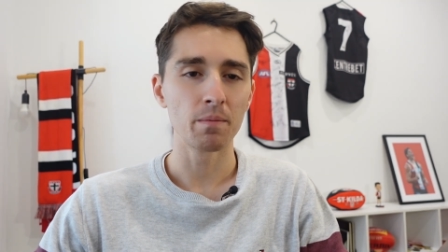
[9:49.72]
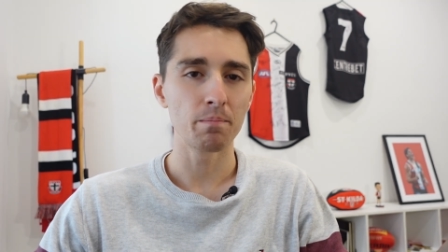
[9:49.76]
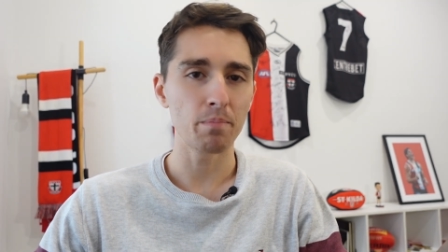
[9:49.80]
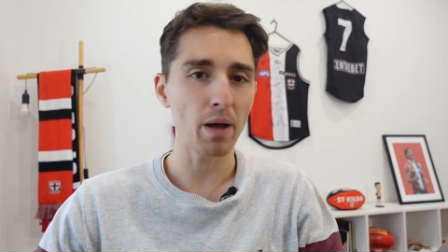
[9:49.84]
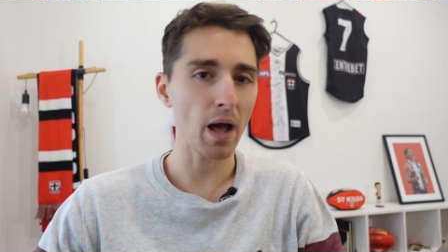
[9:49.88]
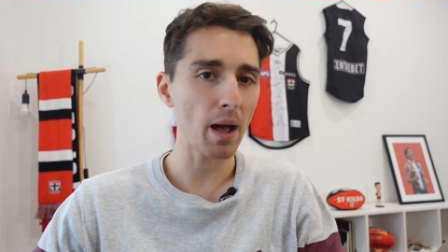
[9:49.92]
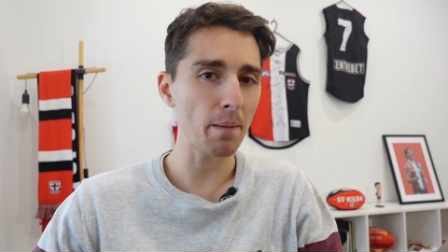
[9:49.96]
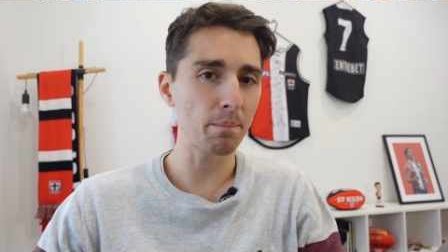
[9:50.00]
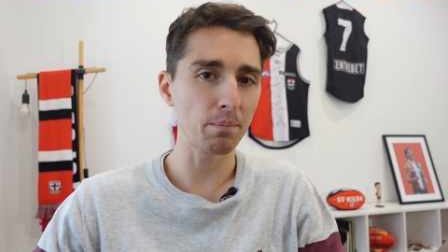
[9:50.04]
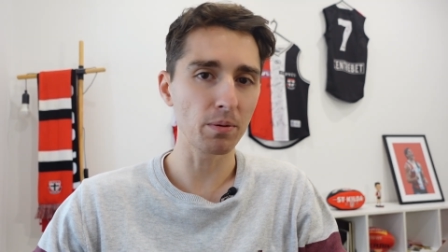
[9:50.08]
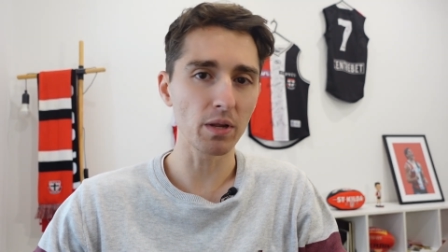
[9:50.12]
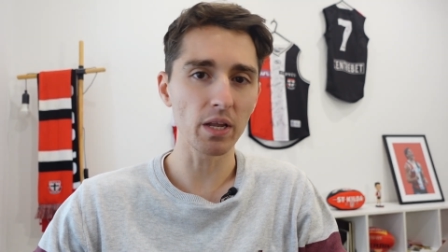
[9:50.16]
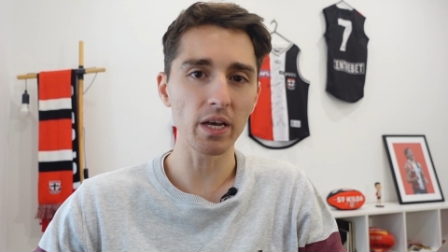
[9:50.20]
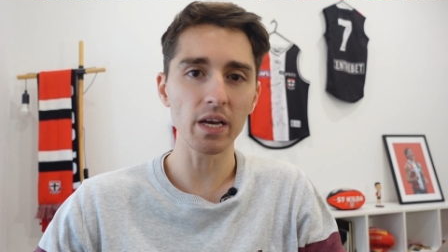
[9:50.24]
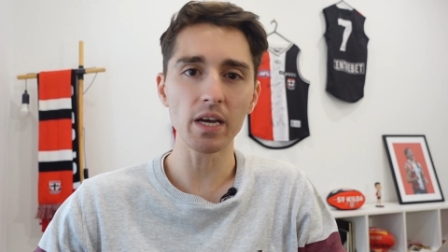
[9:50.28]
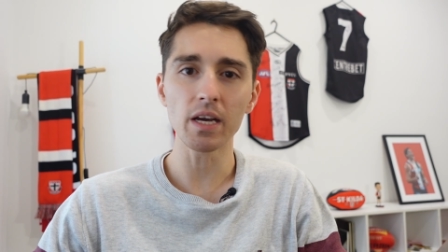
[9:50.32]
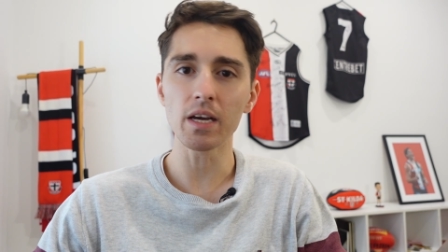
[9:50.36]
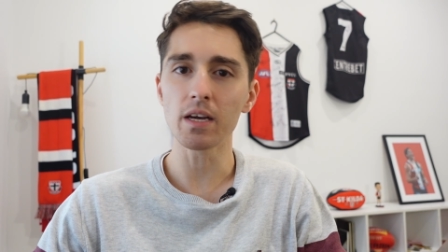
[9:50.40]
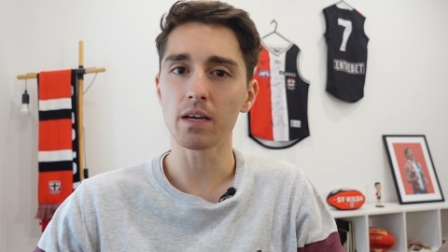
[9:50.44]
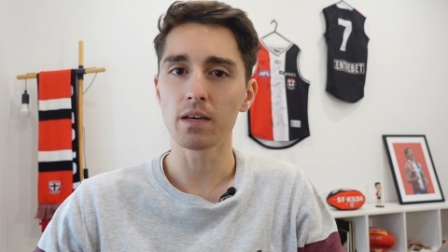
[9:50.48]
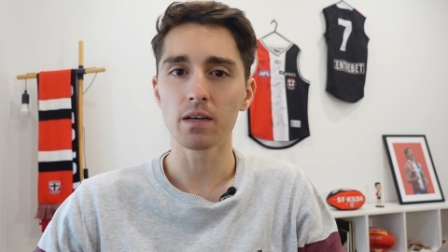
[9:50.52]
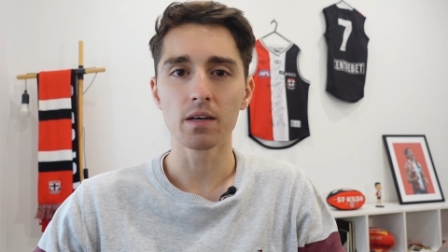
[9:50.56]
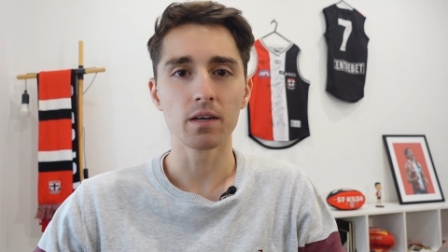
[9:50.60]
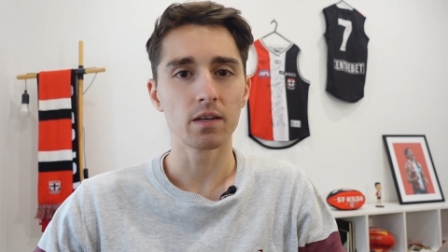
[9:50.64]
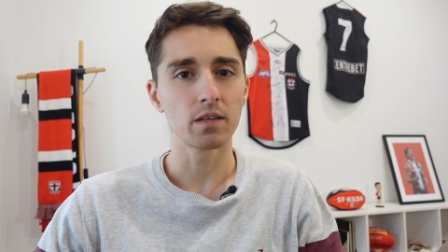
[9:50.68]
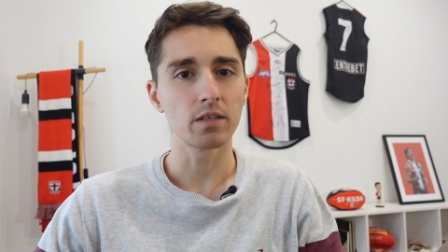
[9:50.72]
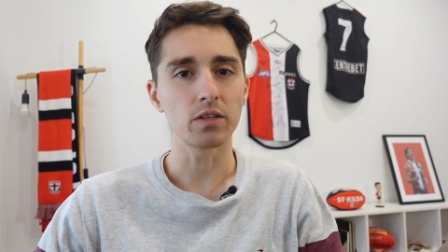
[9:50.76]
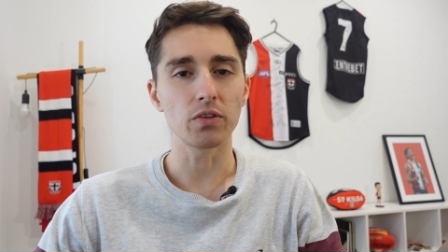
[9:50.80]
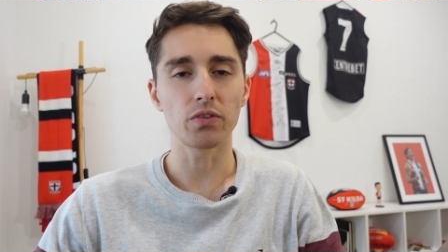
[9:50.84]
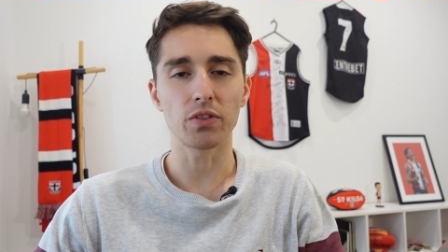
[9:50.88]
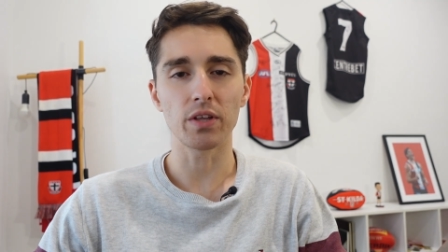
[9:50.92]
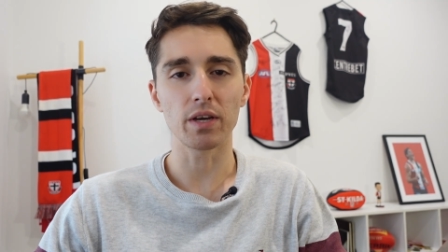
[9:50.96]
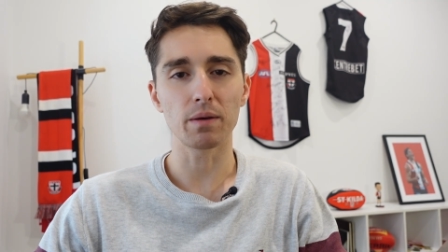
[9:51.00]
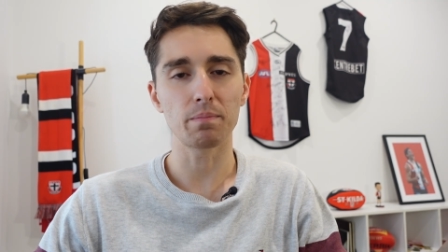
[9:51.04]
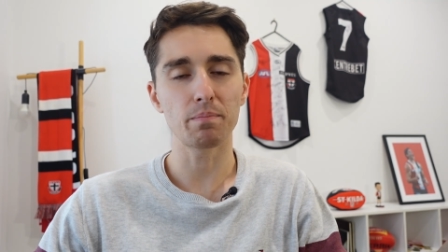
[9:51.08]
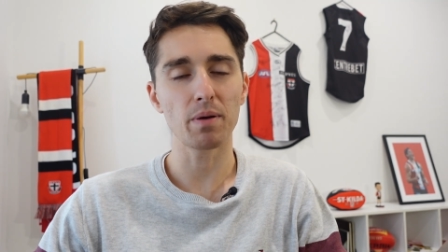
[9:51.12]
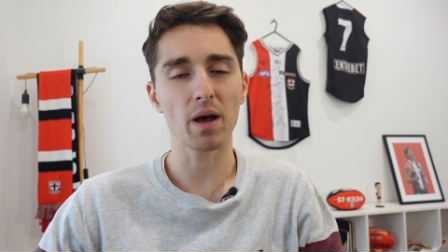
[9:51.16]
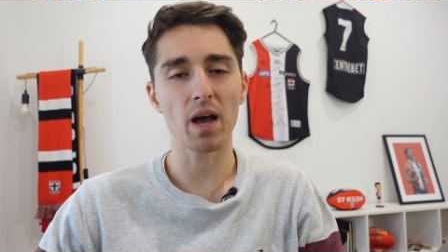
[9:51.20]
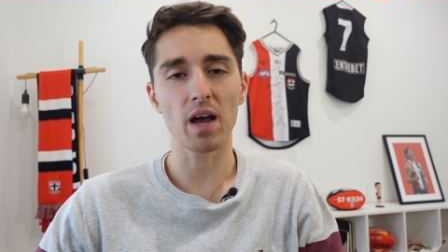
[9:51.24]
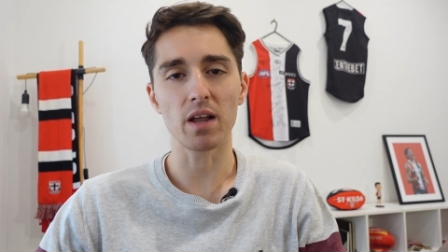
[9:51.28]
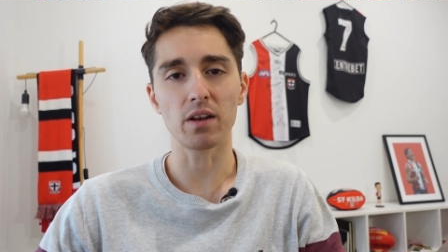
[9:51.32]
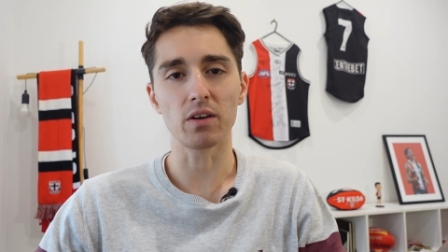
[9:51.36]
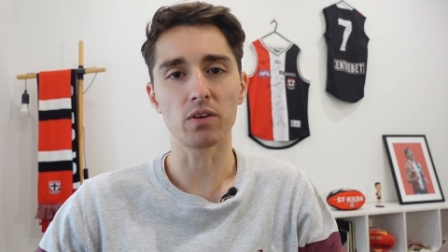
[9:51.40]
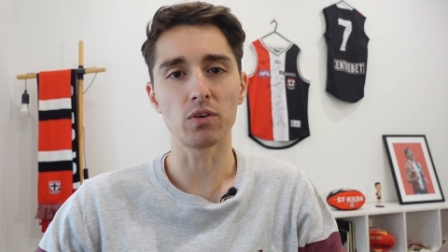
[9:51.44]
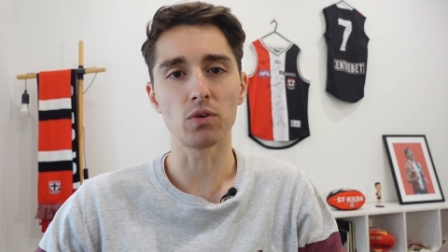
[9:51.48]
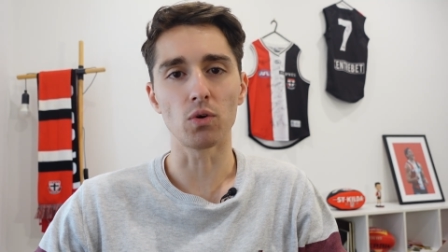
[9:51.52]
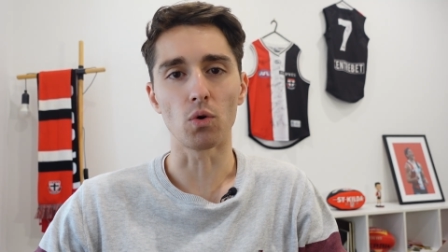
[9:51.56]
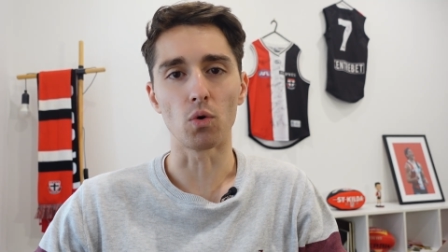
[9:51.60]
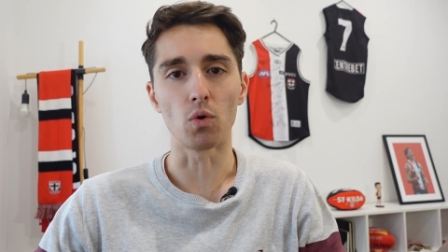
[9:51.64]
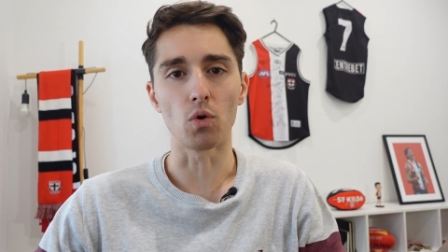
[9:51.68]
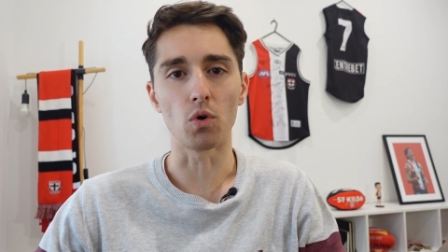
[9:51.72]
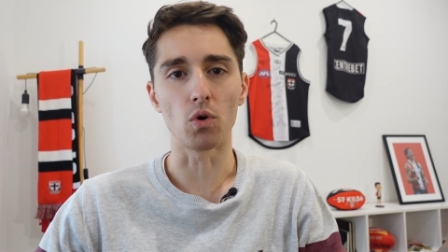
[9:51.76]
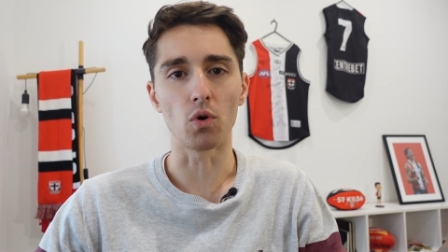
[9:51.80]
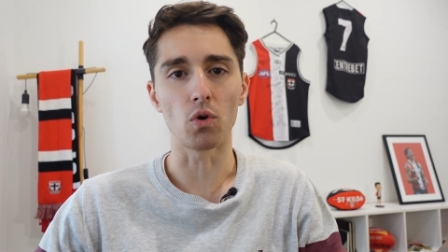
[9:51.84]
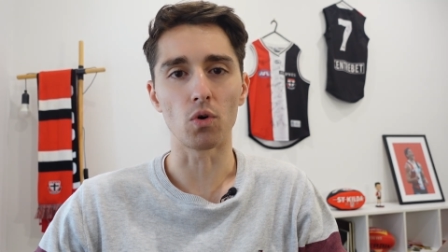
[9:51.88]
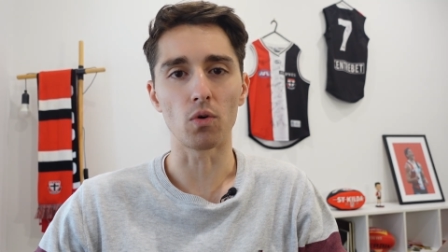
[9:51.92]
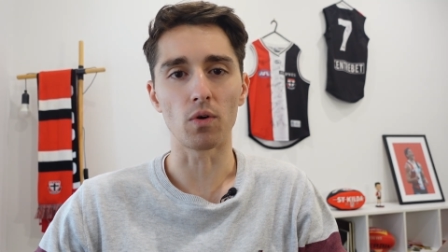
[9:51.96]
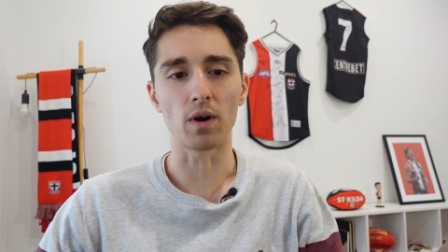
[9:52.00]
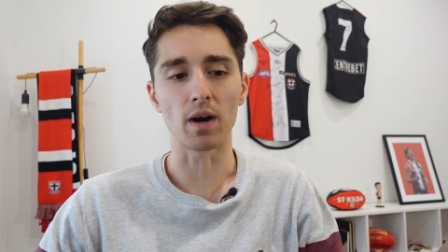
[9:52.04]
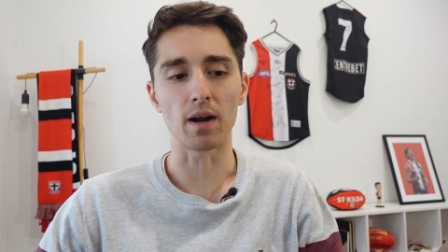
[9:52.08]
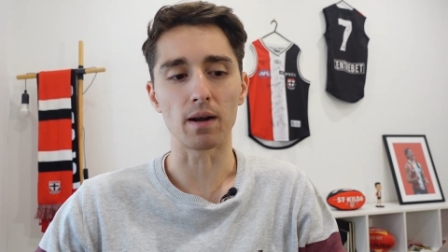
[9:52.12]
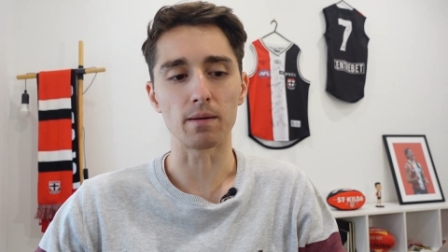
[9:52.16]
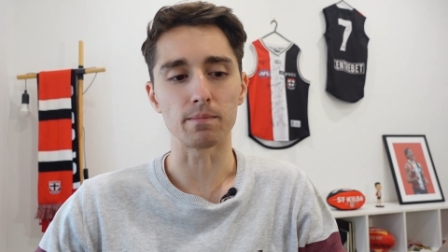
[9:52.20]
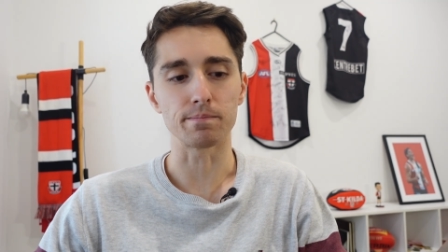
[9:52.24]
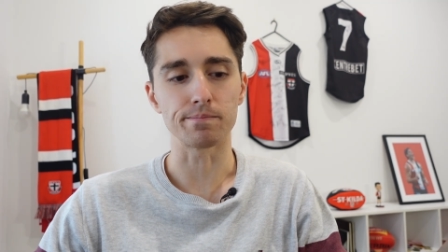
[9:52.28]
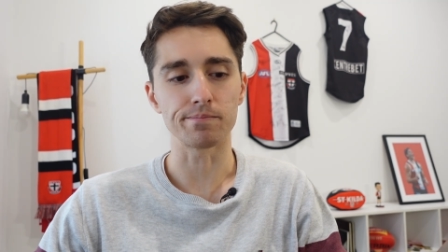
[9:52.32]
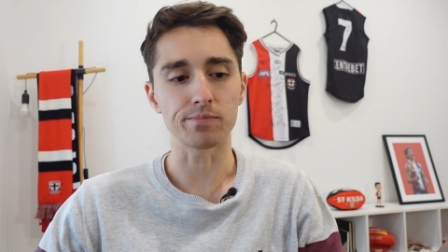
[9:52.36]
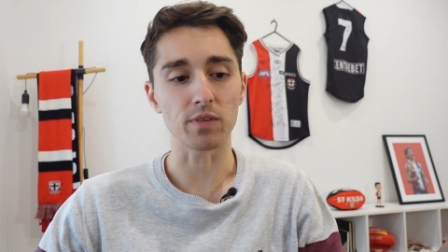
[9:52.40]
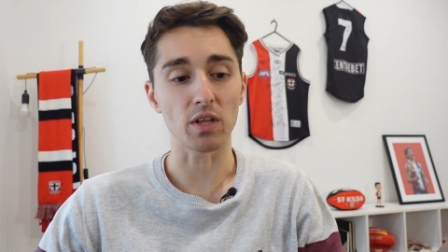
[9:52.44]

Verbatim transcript: Papley, you'd think Paton or um,